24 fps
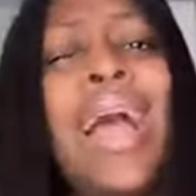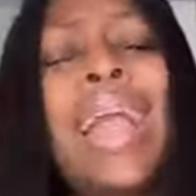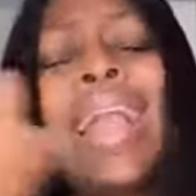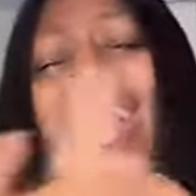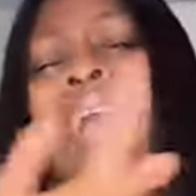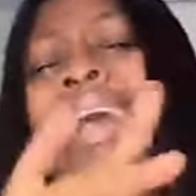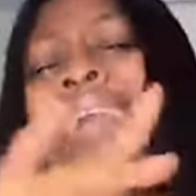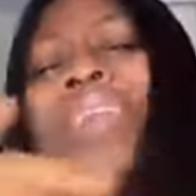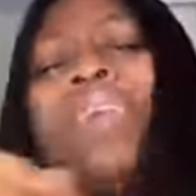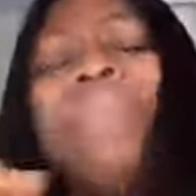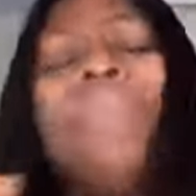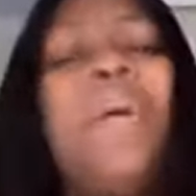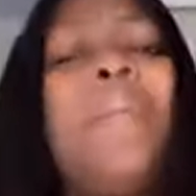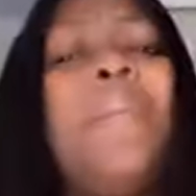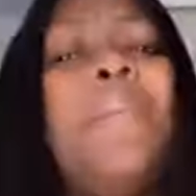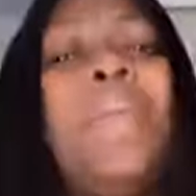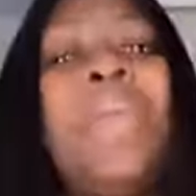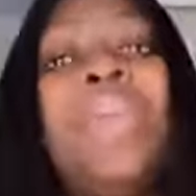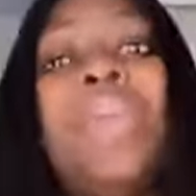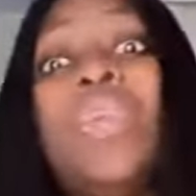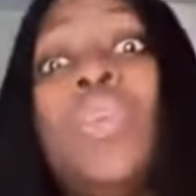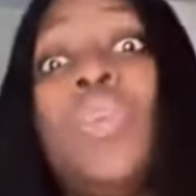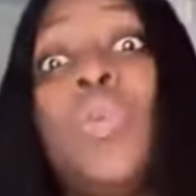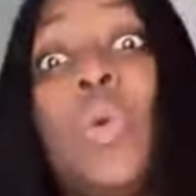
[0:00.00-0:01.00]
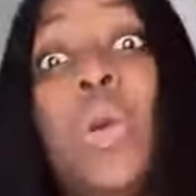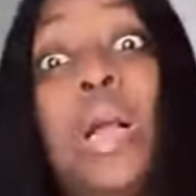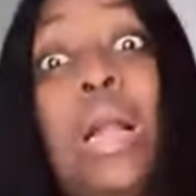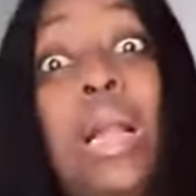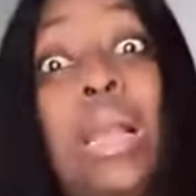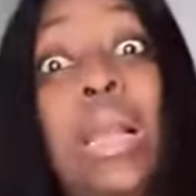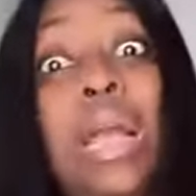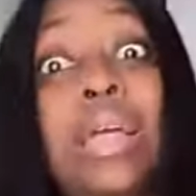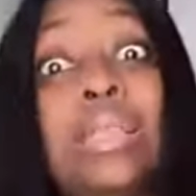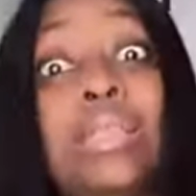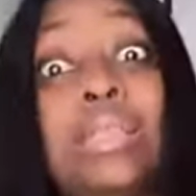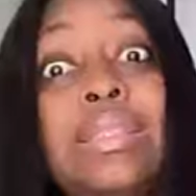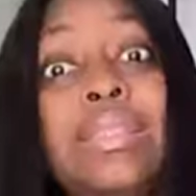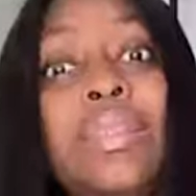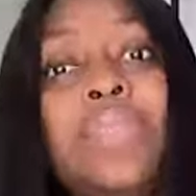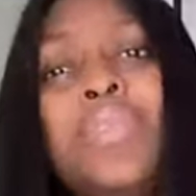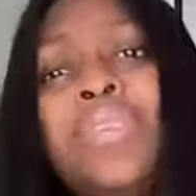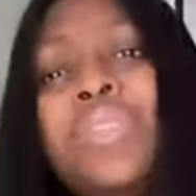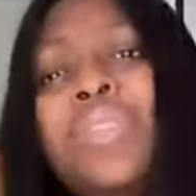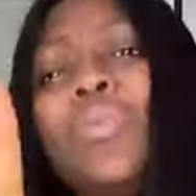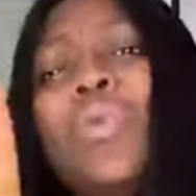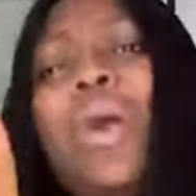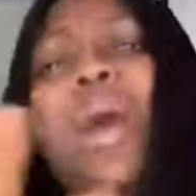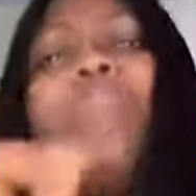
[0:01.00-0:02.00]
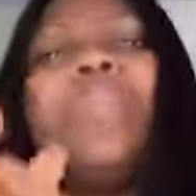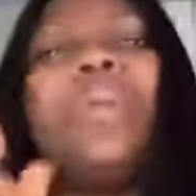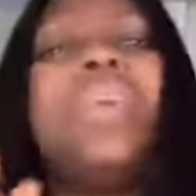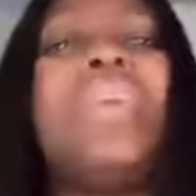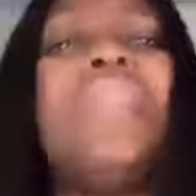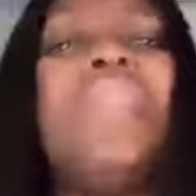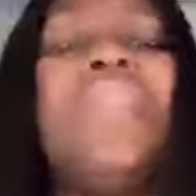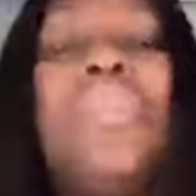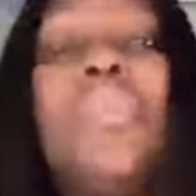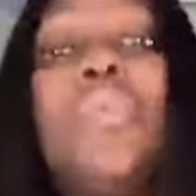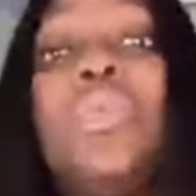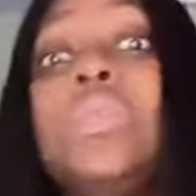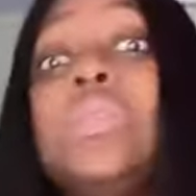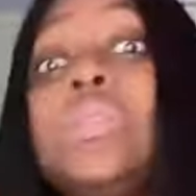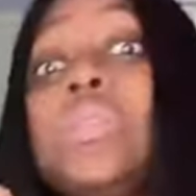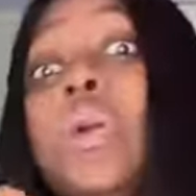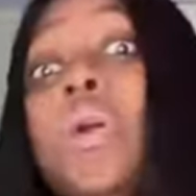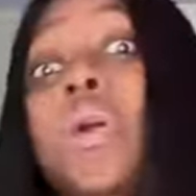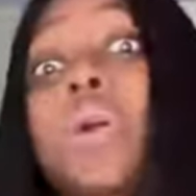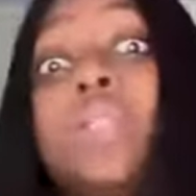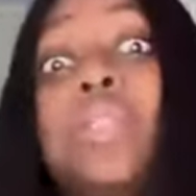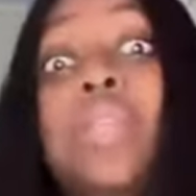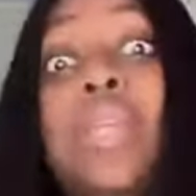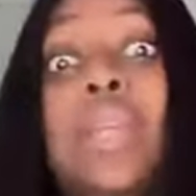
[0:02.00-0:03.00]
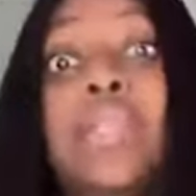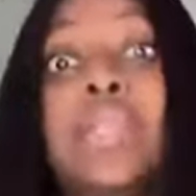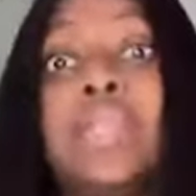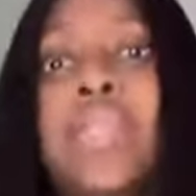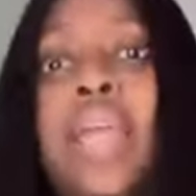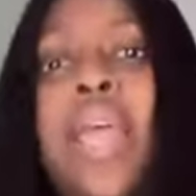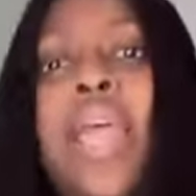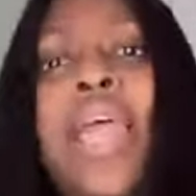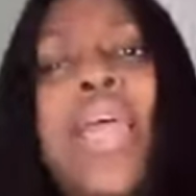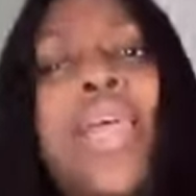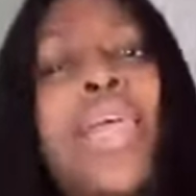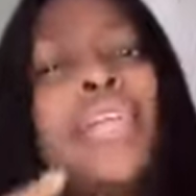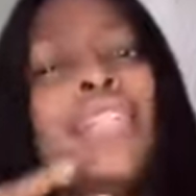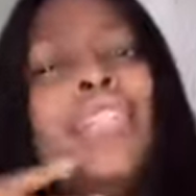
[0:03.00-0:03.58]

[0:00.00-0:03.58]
I can never be in your class. The reason why I'm giving you this audience